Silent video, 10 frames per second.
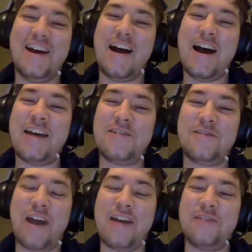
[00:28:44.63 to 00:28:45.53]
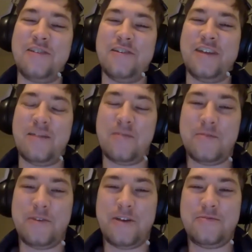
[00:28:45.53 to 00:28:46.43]
I don't. I don't know that M M
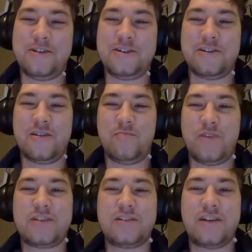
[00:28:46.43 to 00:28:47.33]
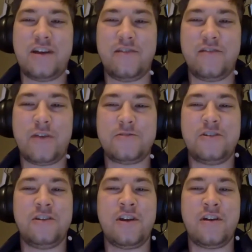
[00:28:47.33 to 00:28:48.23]
O R P Gs are the best style of game.
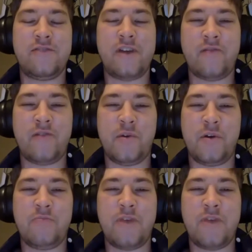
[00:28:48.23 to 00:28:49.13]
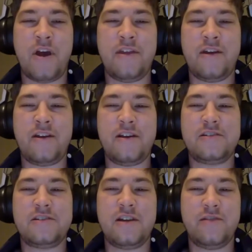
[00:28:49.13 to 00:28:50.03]
Certainly not for everyone, but they're a
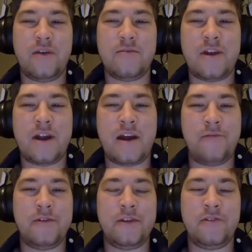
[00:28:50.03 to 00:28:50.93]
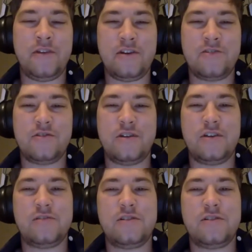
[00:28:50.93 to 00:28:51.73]
style of game that I really, really enjoy.